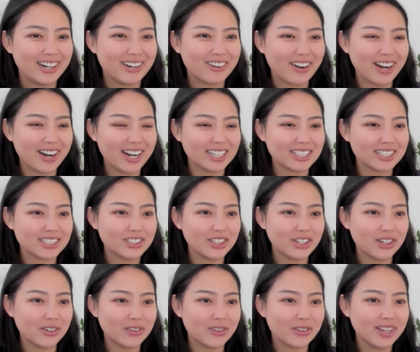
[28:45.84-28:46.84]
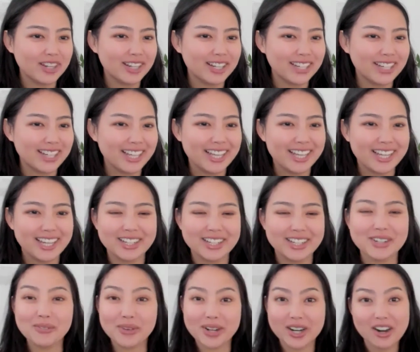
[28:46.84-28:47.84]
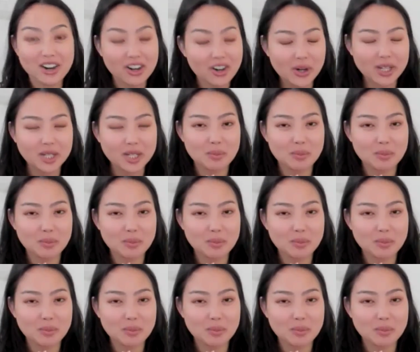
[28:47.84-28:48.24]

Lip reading: All right, so we are going